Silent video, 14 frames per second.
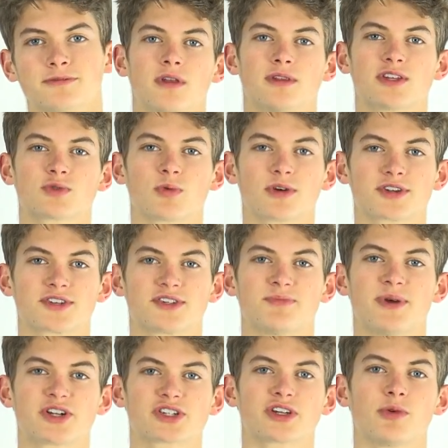This works
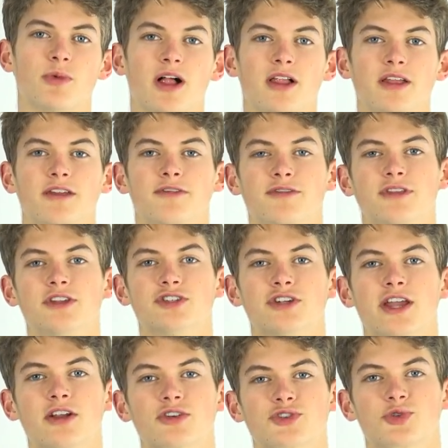especially well if the
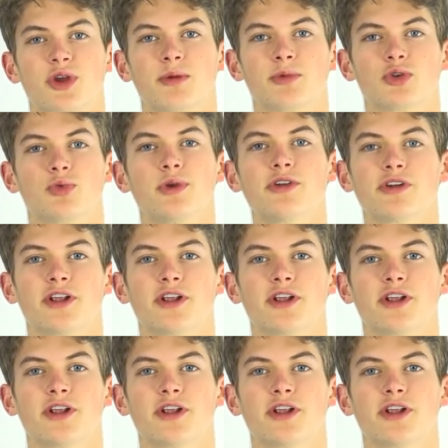chain or string between your